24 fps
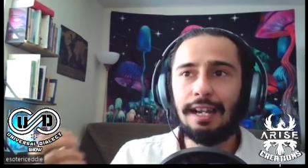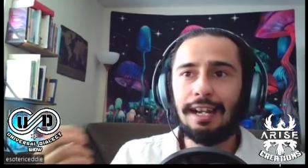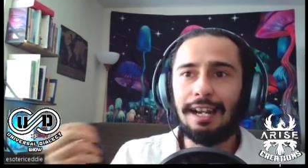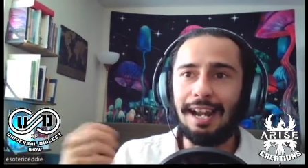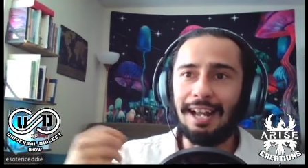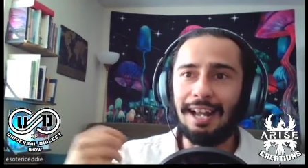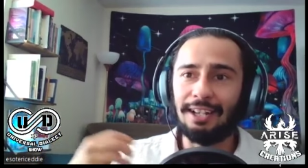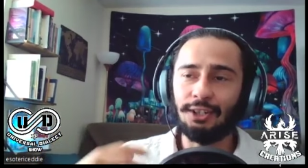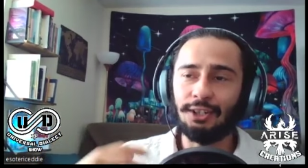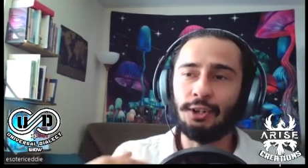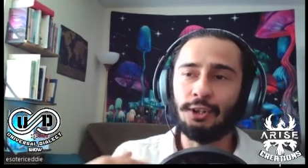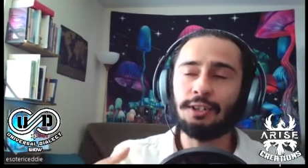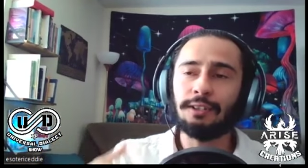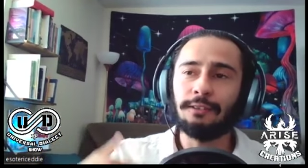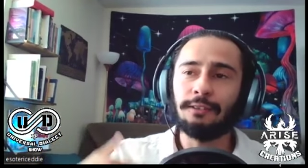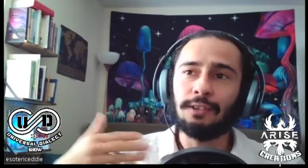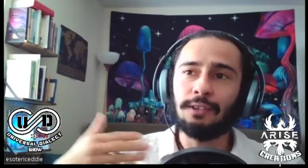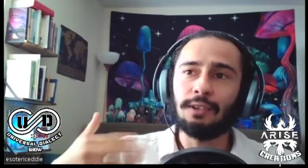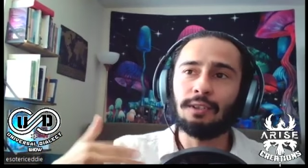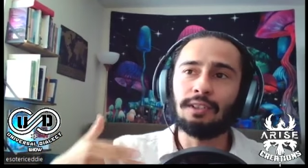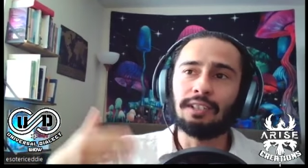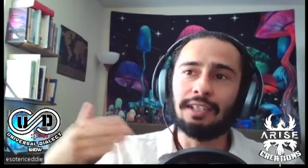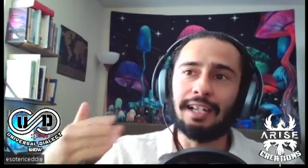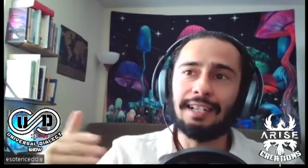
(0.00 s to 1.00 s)
And I started to
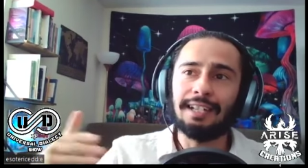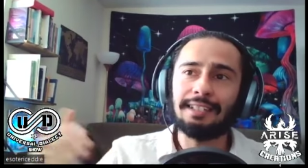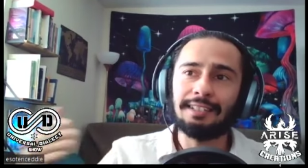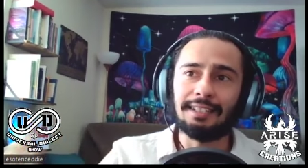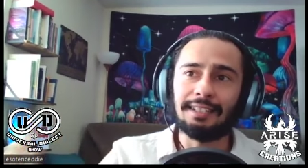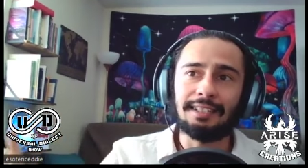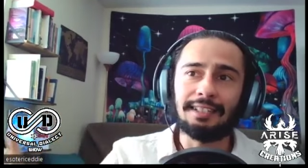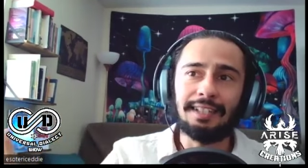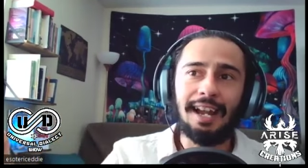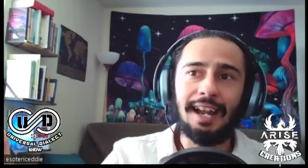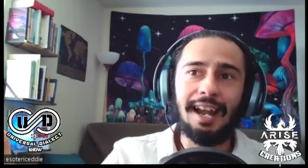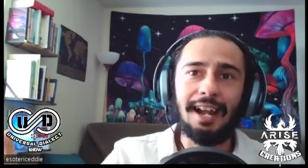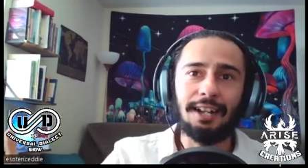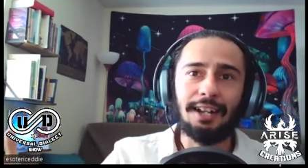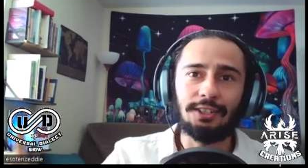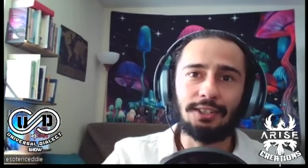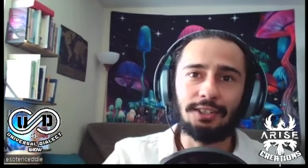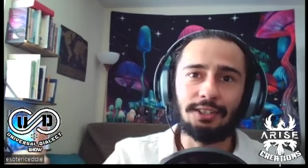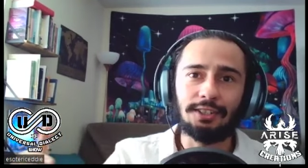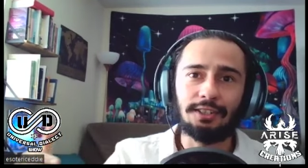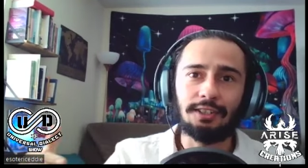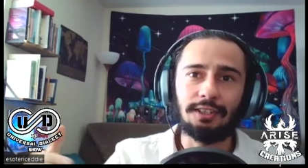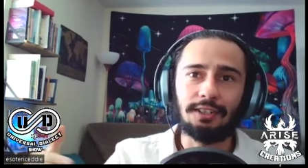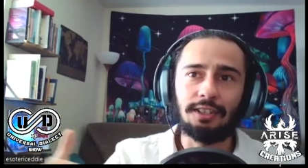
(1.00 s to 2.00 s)
feel less
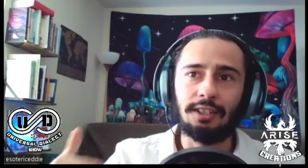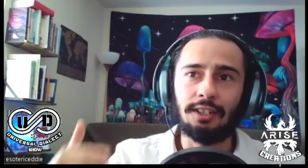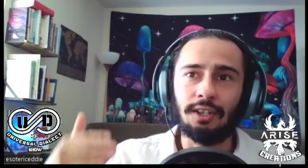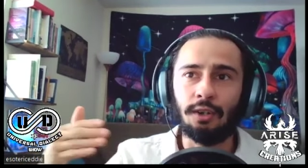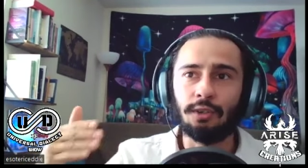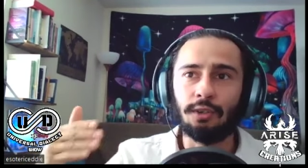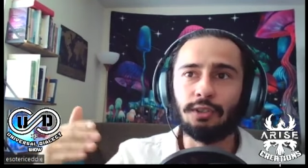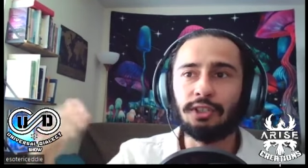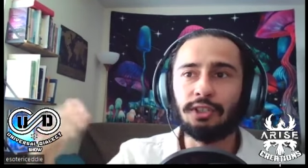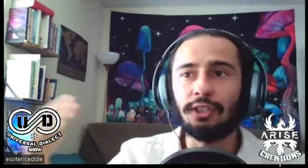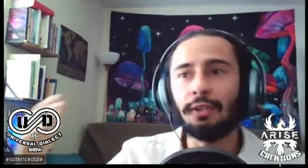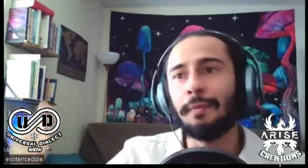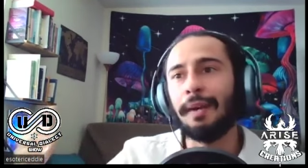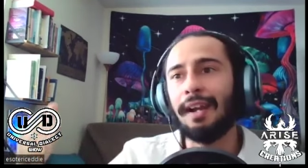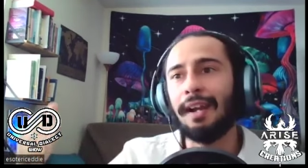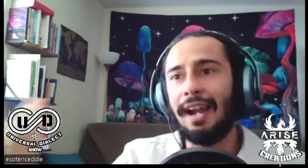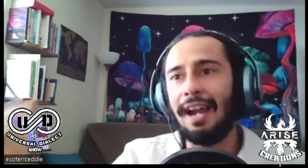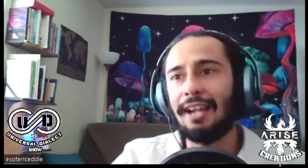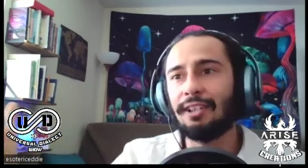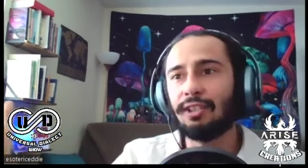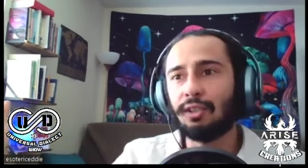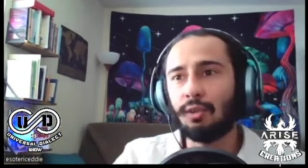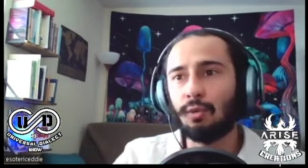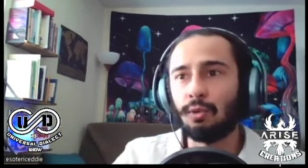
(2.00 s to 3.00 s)
attached, you know, to my
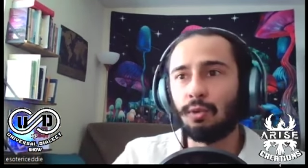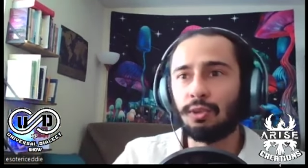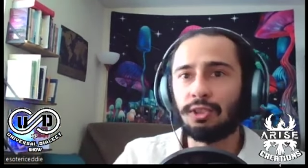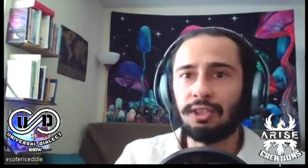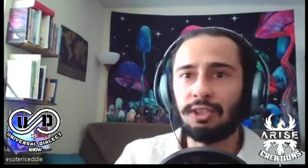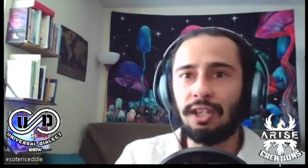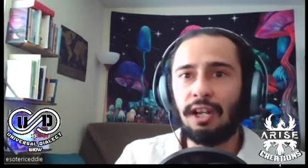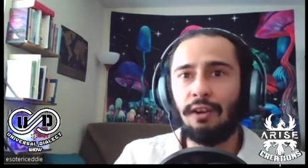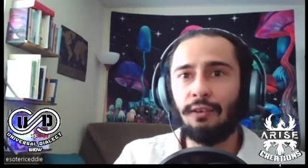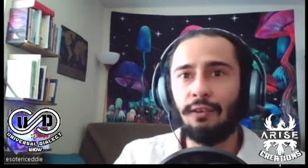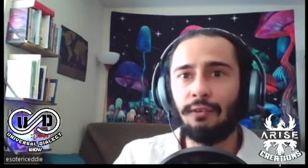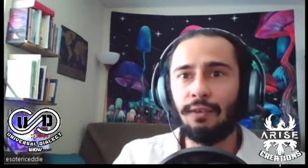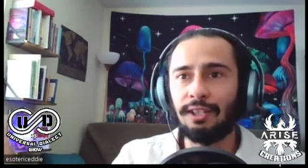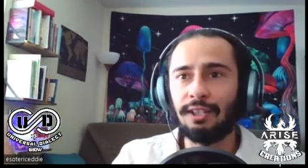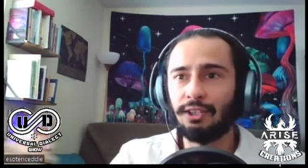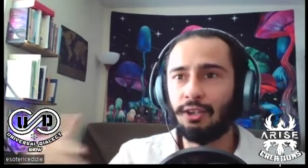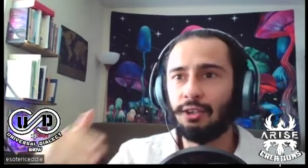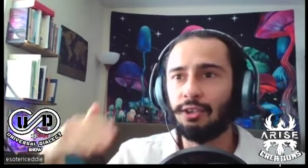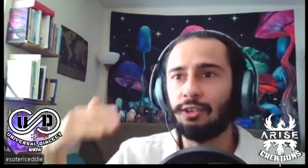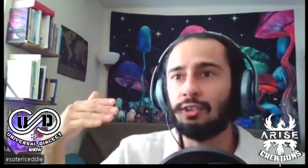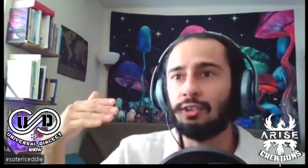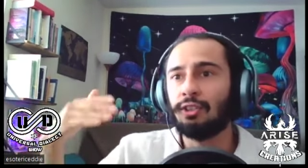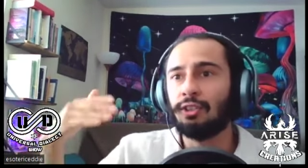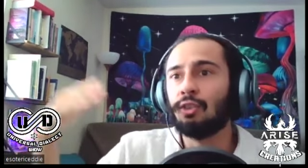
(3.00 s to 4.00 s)
high school self. I
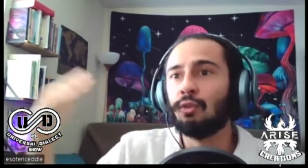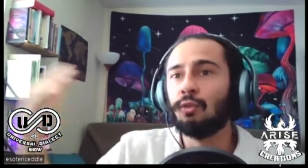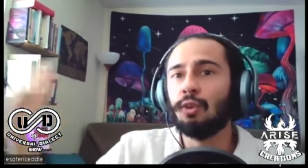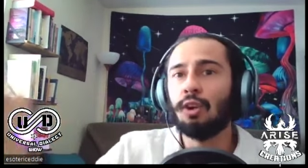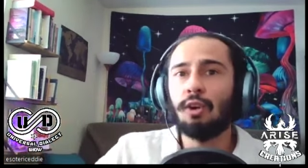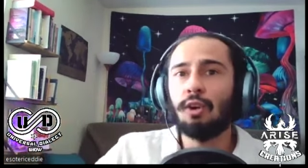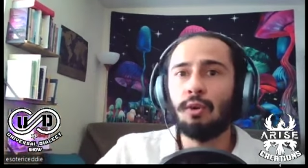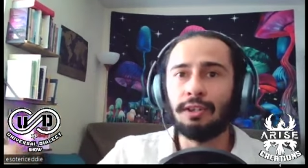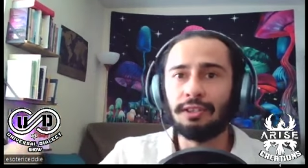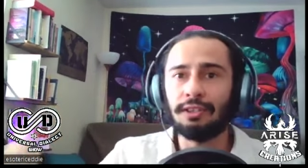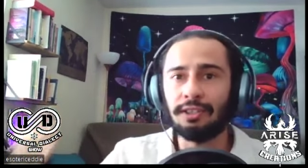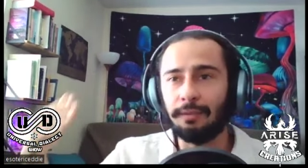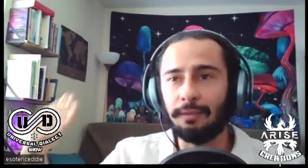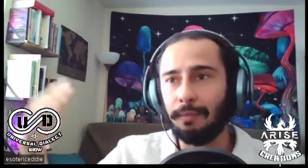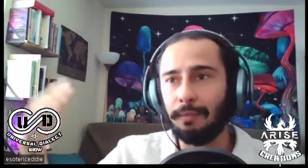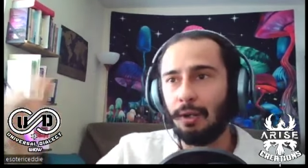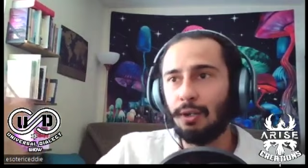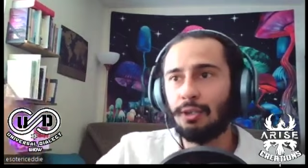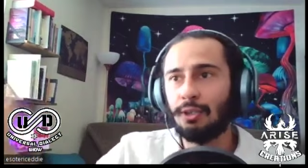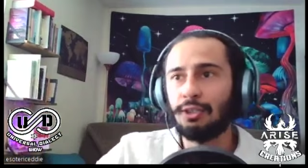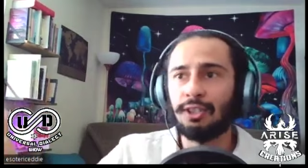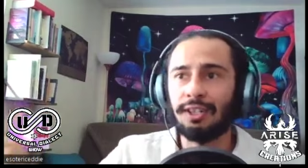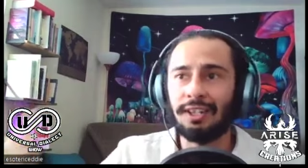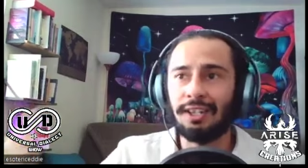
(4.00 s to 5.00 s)
started to grow as a
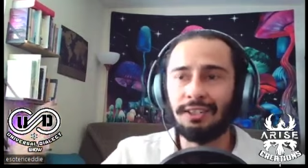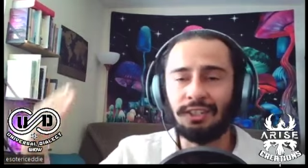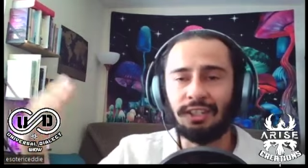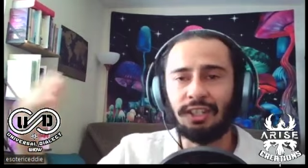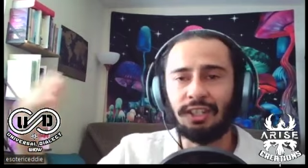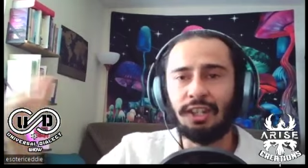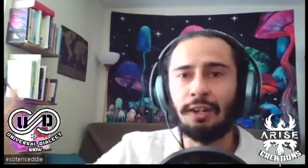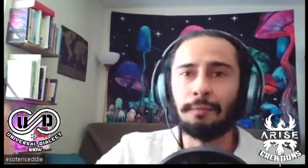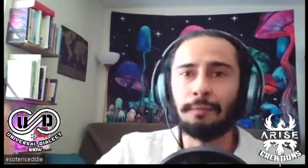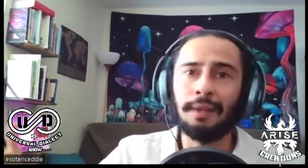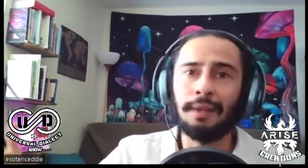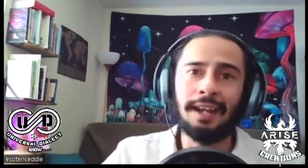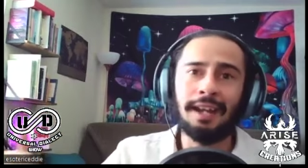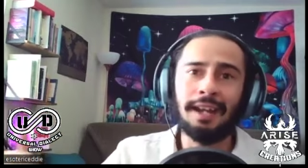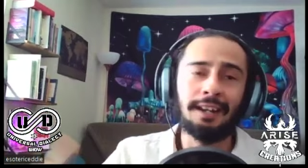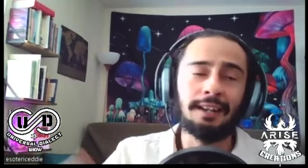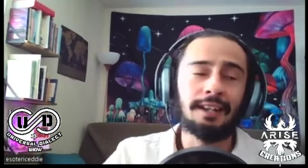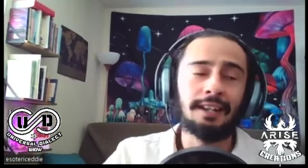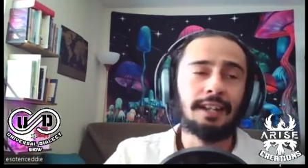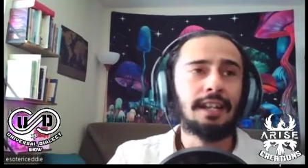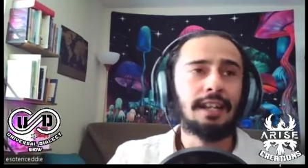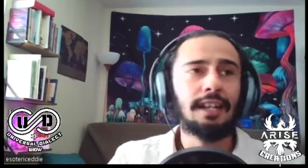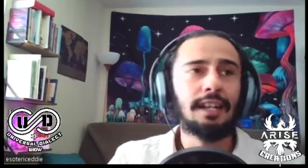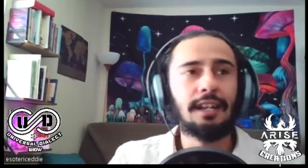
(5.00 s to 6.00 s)
person, as a young man.